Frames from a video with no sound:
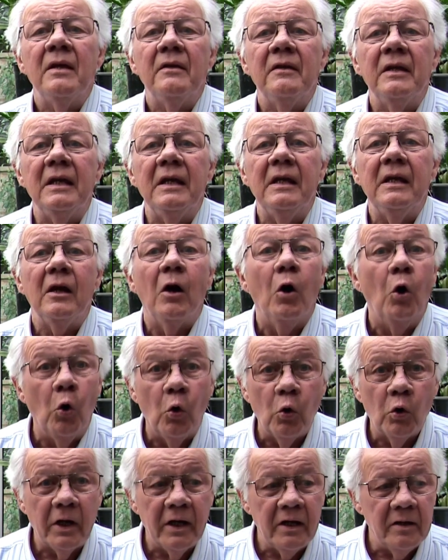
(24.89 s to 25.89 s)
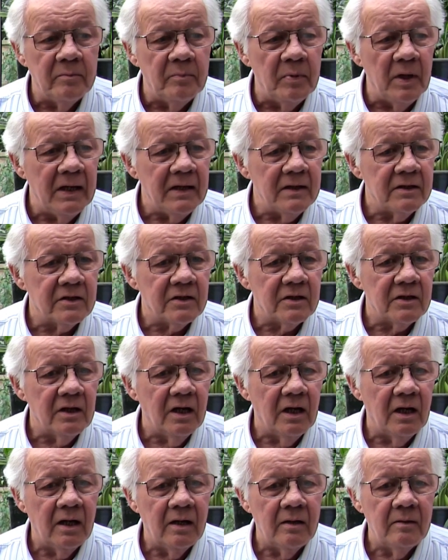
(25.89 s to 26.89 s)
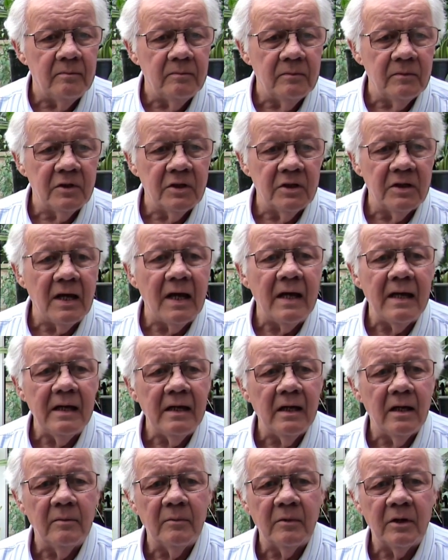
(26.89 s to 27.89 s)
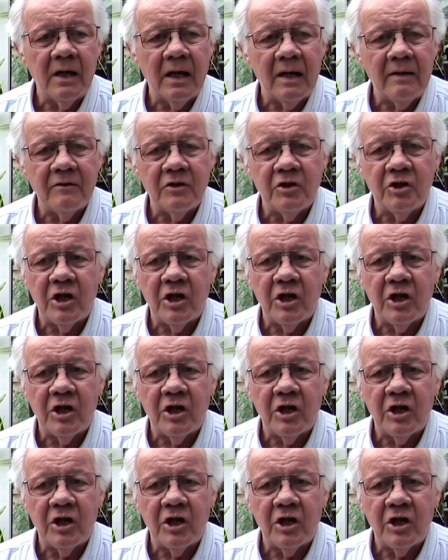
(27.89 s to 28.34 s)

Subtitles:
The orchid bit, today I'm going to have a